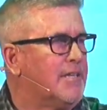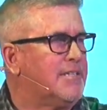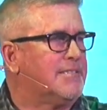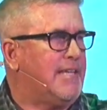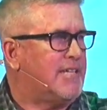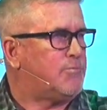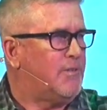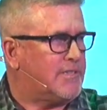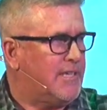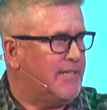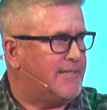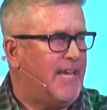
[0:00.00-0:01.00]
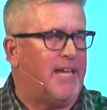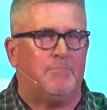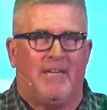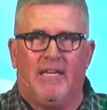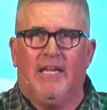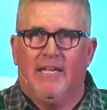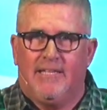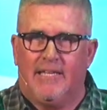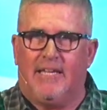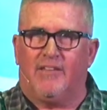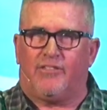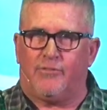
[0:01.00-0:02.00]
Because that's what's going to take me to
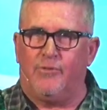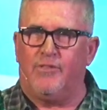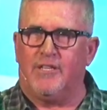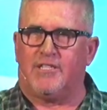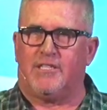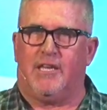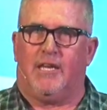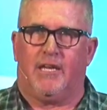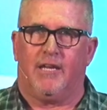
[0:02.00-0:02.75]
get through this thing.